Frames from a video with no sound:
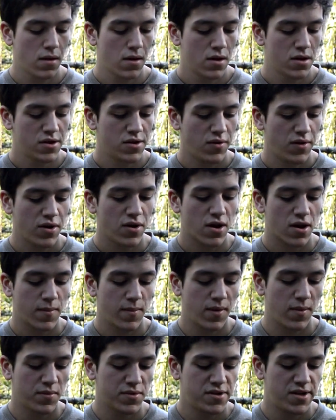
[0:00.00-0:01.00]
So you're not going to be
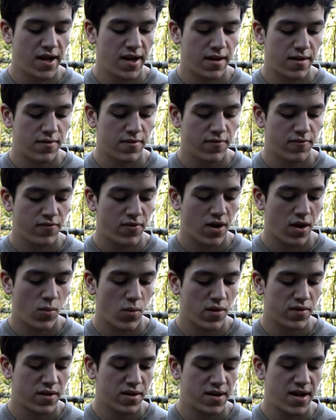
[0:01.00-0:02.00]
able to see it very well
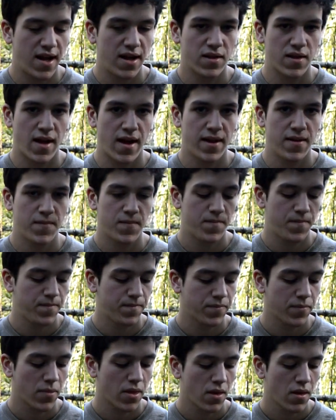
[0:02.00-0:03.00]
in the daylight.
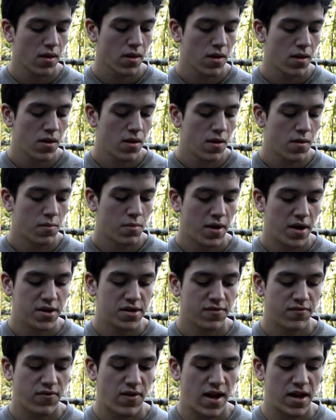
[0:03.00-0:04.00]
But it's
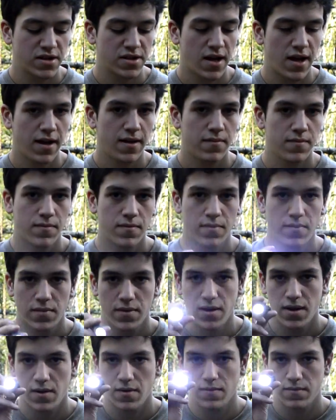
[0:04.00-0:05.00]
a flashlight,
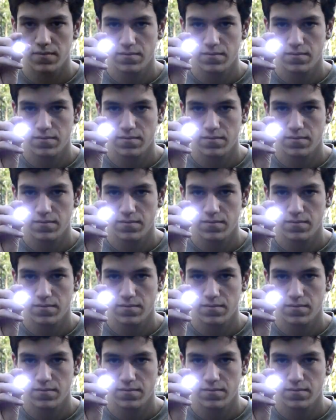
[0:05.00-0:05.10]
you know.